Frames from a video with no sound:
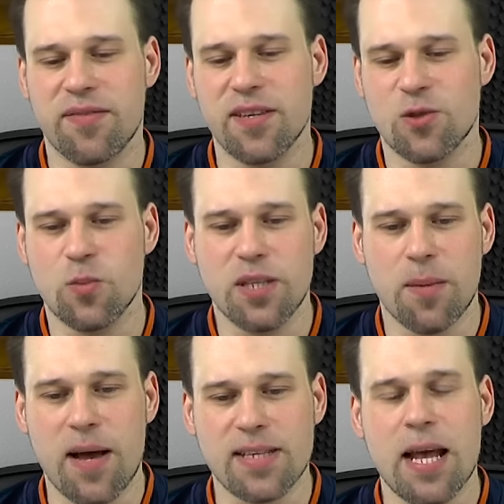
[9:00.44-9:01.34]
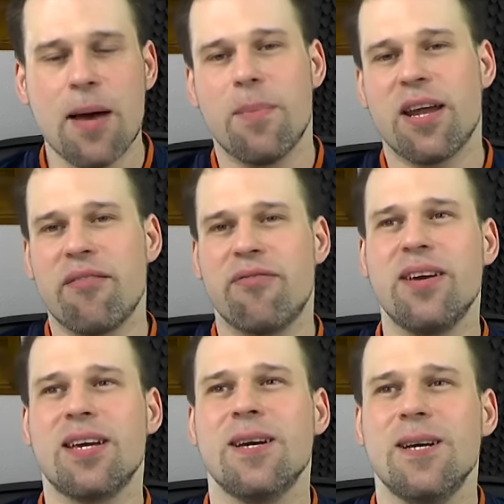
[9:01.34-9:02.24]
things to be the best. But I
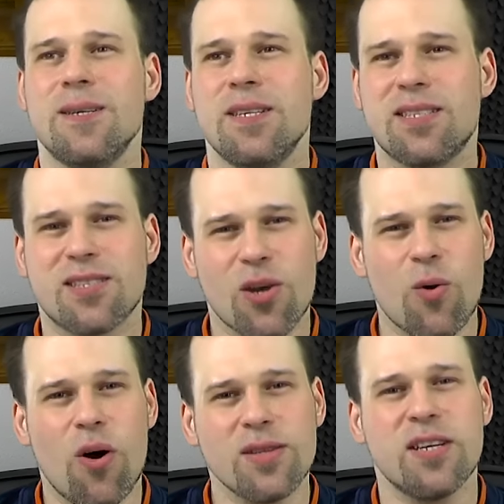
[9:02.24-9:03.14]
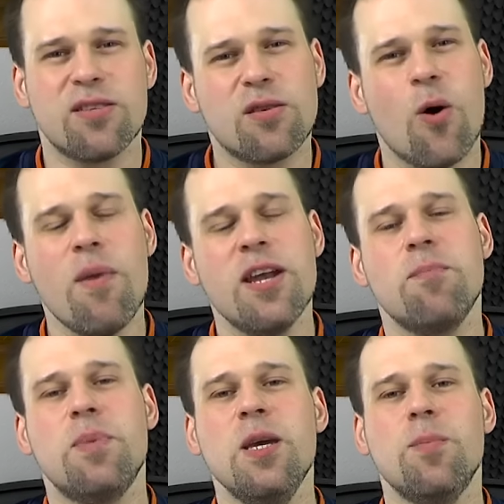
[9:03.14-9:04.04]
think it's so odd that so many
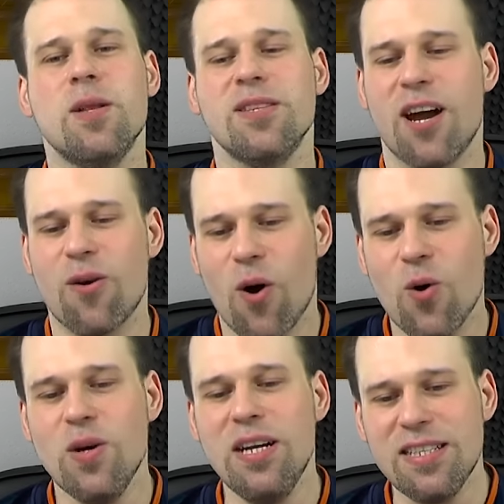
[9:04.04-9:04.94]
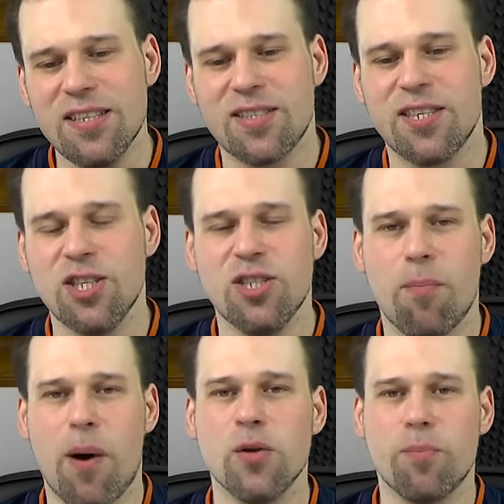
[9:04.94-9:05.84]
people, their only decision
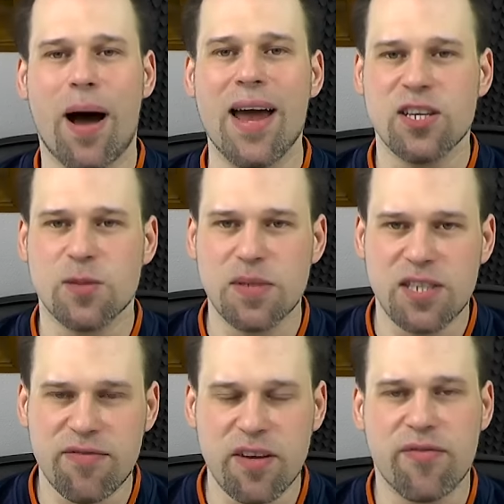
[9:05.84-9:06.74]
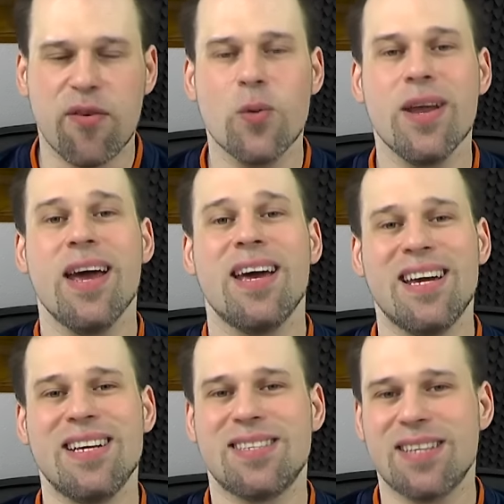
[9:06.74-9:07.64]
about buying a specific phone
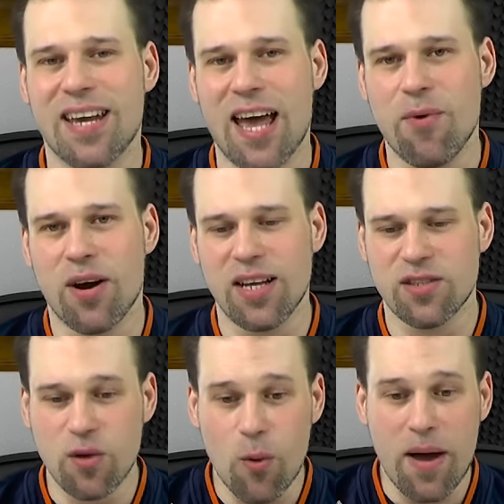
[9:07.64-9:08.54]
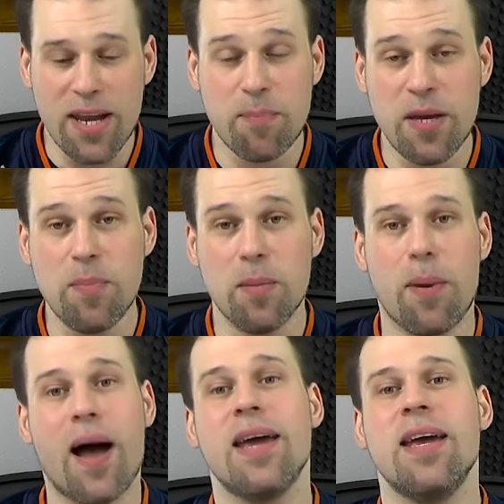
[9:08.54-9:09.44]
is the camera. And so many people
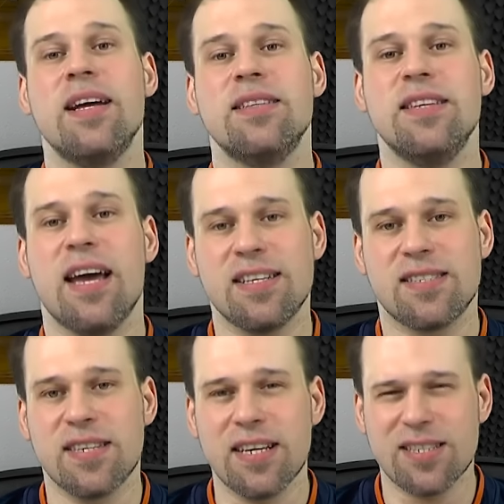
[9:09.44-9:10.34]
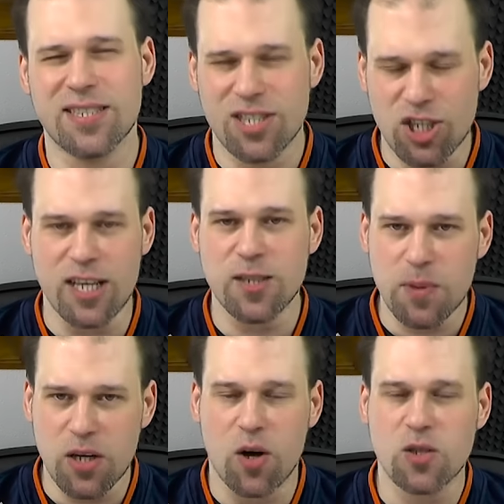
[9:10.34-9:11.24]
buy the S6 just
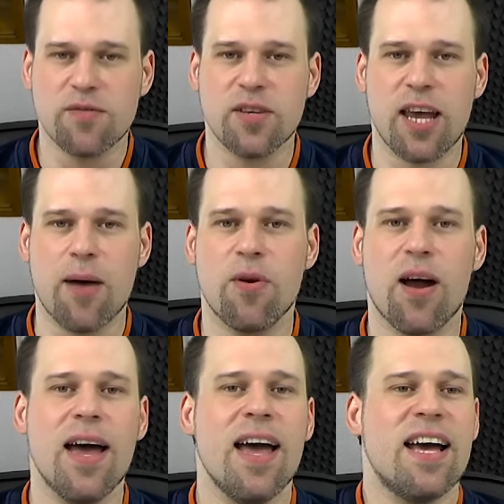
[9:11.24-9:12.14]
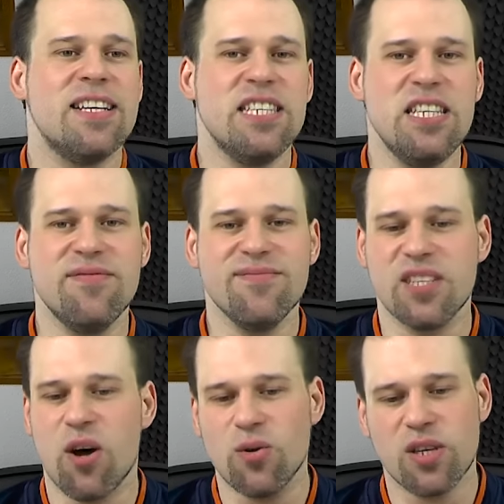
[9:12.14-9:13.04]
because of the camera, and even
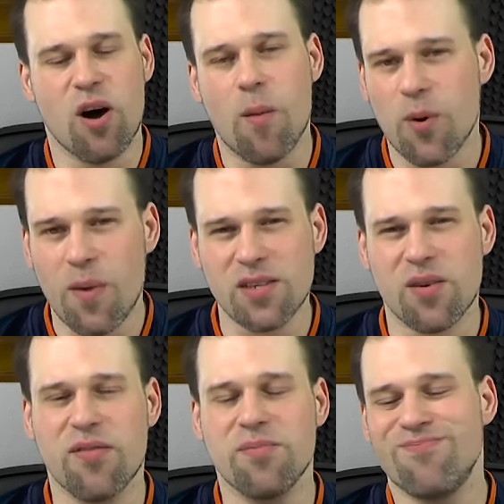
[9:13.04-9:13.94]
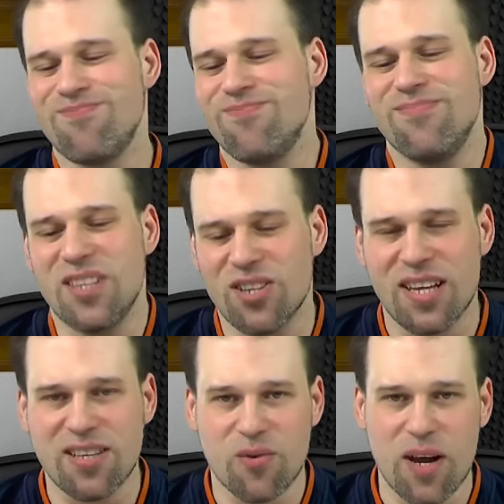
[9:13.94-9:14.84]
go the compromise of not
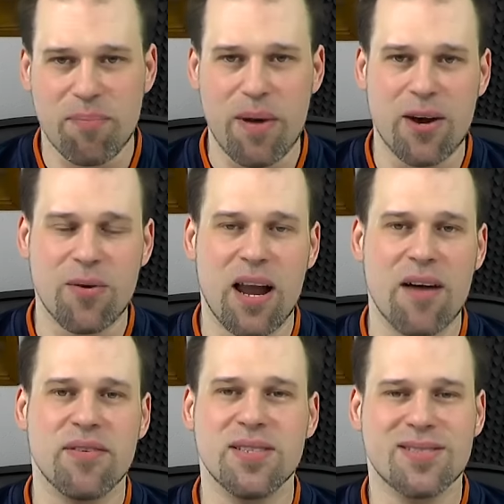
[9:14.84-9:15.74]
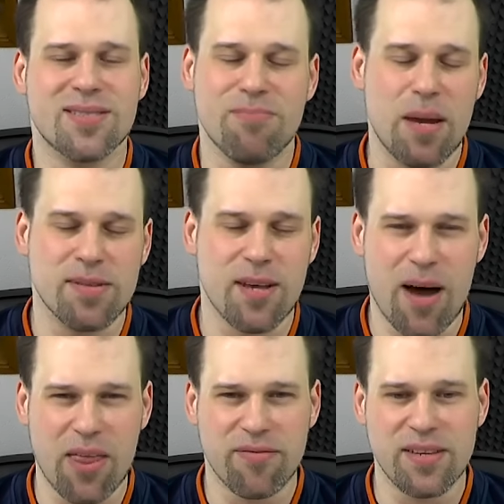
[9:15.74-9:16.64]
that great battery life and maybe some
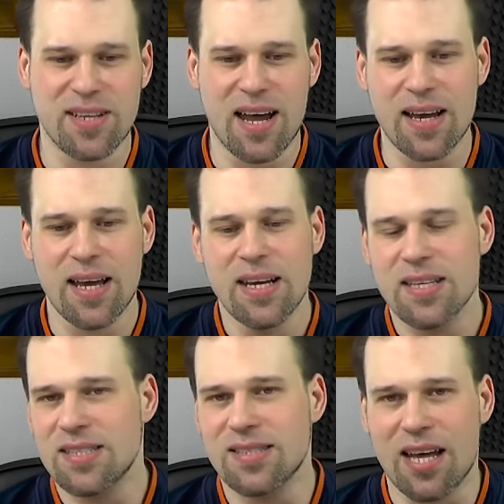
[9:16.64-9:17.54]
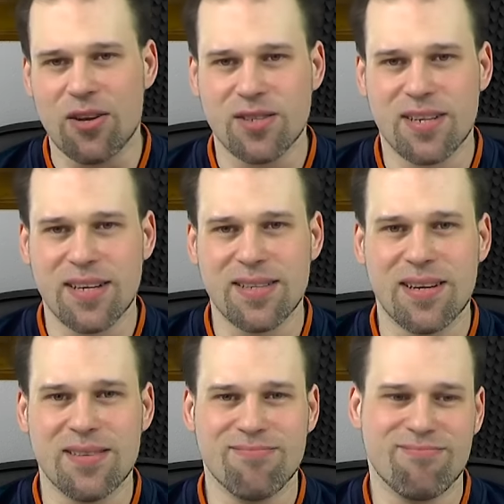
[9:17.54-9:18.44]
other things like stutters
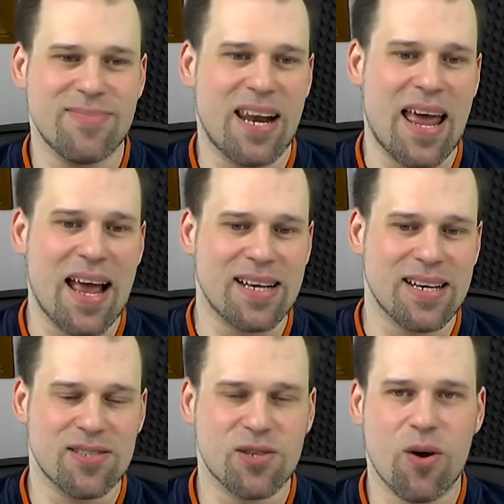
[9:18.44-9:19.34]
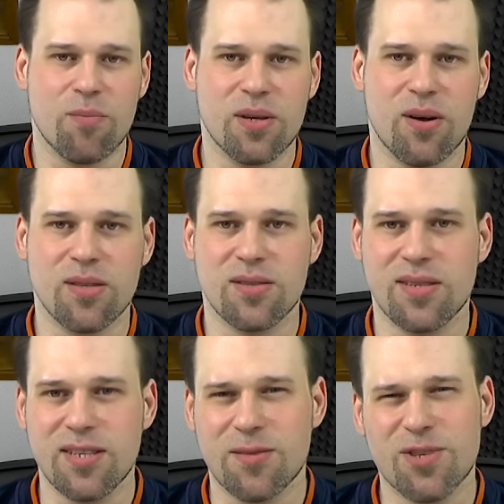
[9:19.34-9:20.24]
and lag and so on, because the
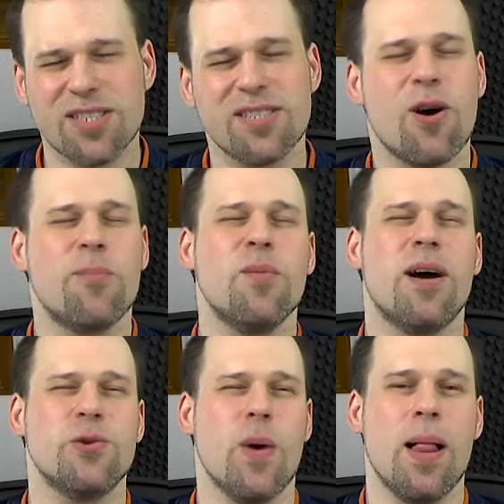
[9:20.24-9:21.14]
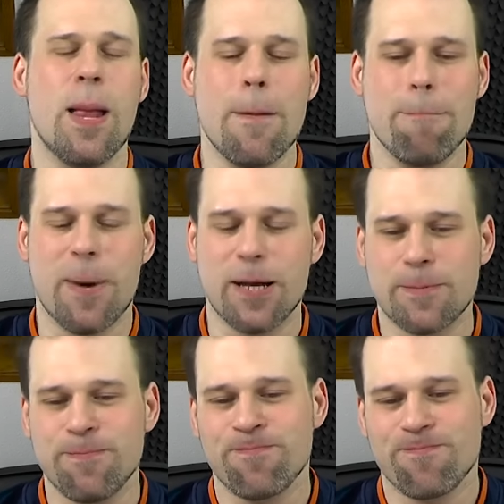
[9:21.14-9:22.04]
system just isn't optimized well. But
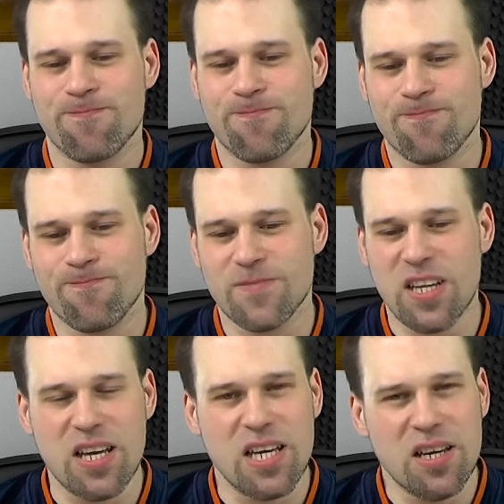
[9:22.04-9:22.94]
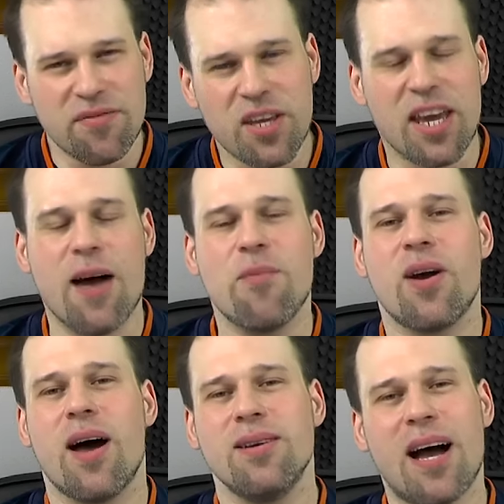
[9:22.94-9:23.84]
if the
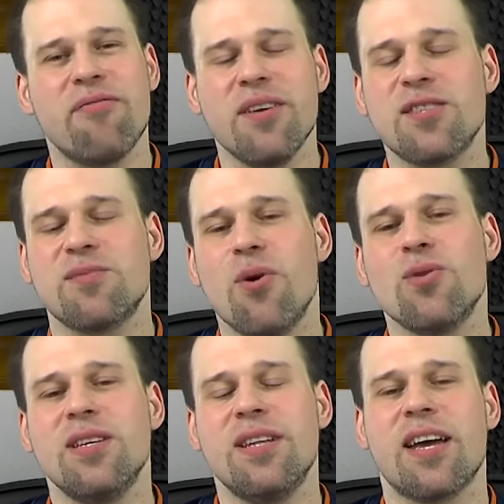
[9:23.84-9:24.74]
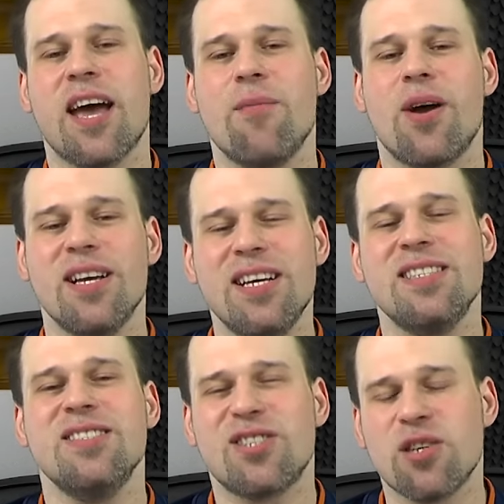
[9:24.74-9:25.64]
camera, I think it's mostly the camera,
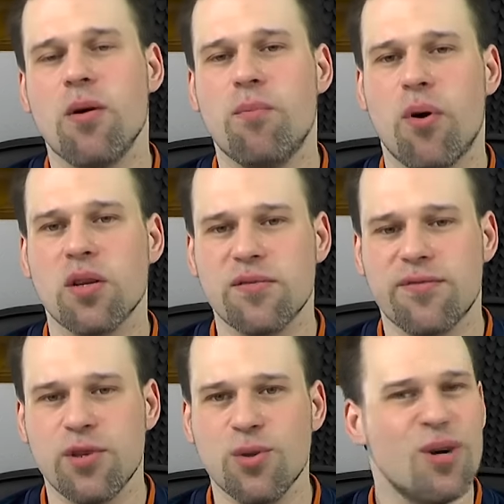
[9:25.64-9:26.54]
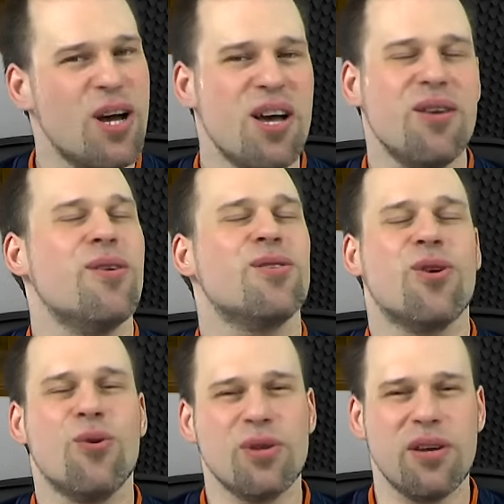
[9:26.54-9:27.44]
isn't so important for you, you are
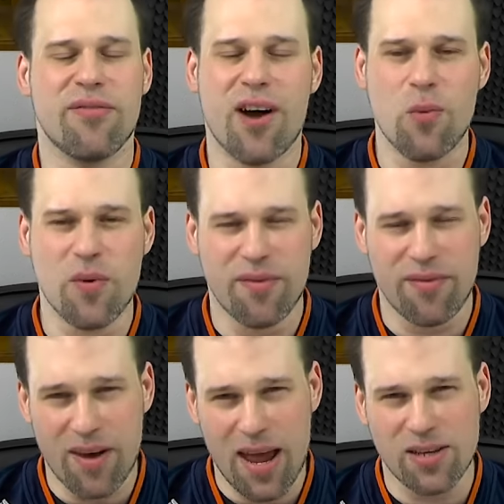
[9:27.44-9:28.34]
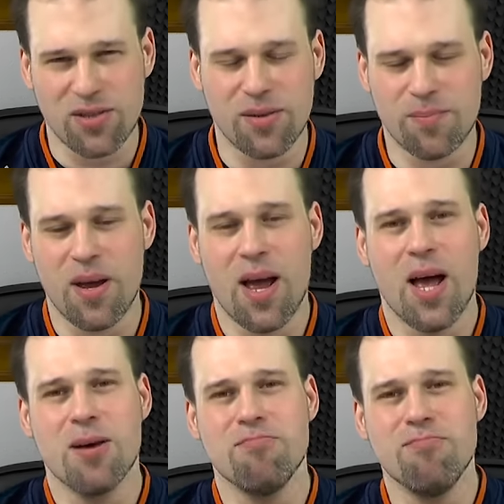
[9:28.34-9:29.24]
totally fine with a flagship
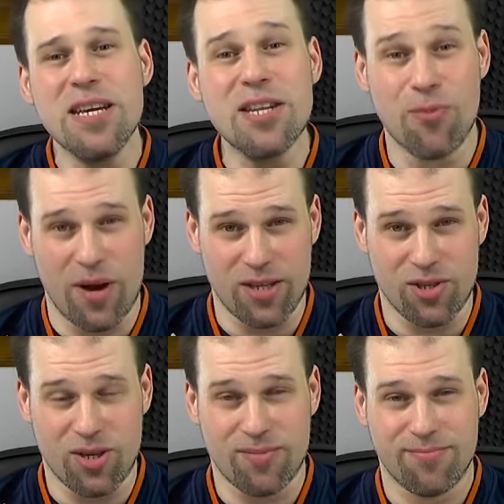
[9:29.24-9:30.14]
mid-ranger.